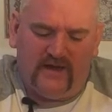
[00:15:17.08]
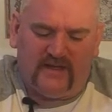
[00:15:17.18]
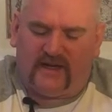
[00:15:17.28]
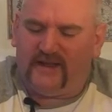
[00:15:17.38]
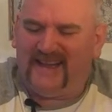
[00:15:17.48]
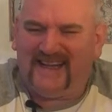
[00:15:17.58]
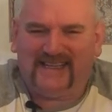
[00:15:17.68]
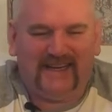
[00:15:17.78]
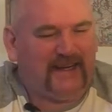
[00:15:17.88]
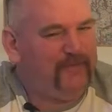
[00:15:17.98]
The
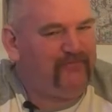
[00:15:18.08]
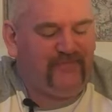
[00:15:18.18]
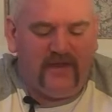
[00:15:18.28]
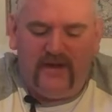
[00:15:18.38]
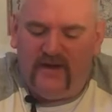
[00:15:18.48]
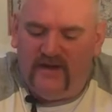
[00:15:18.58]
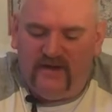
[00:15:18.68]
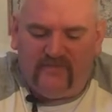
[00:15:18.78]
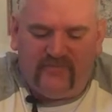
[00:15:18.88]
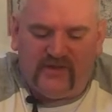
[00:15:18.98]
classic
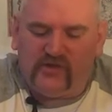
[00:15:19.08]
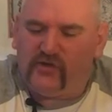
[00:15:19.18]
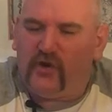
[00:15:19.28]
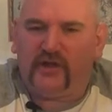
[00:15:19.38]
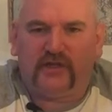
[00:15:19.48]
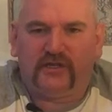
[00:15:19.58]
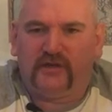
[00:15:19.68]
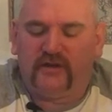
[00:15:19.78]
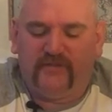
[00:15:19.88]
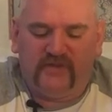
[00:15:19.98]

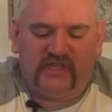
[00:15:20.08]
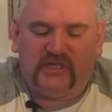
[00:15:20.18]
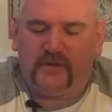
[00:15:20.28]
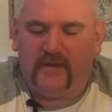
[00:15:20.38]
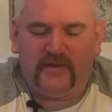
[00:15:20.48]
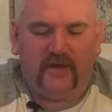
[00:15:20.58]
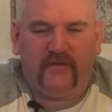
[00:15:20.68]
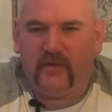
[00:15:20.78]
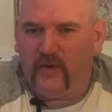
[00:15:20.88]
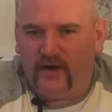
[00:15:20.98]
sawdust swept up
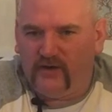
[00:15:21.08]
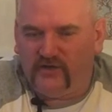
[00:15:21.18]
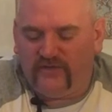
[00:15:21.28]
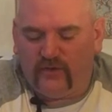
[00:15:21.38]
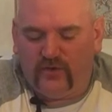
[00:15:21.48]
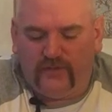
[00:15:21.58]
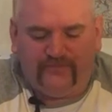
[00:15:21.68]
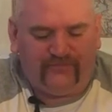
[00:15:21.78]
from a warehouse floor.